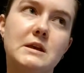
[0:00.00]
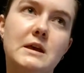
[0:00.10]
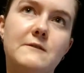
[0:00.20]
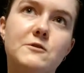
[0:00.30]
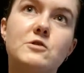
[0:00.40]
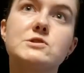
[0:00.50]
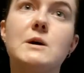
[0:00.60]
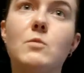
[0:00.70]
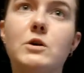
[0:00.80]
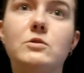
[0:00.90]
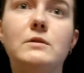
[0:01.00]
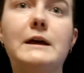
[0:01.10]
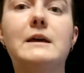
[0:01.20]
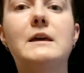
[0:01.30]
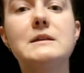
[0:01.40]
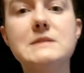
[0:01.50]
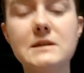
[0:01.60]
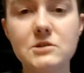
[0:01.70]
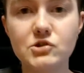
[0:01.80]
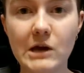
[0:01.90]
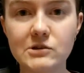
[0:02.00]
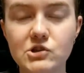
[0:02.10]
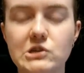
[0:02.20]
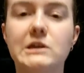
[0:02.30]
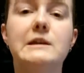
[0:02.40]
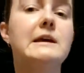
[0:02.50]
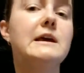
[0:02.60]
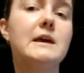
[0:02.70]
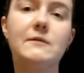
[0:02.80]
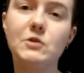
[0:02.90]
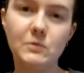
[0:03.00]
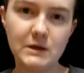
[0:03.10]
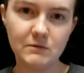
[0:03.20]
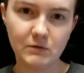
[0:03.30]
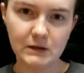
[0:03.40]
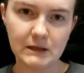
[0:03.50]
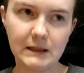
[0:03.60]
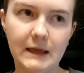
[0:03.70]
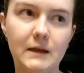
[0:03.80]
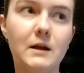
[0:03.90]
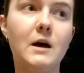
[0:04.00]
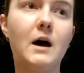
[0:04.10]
if you're someone who, like, gets indigestion if you eat really late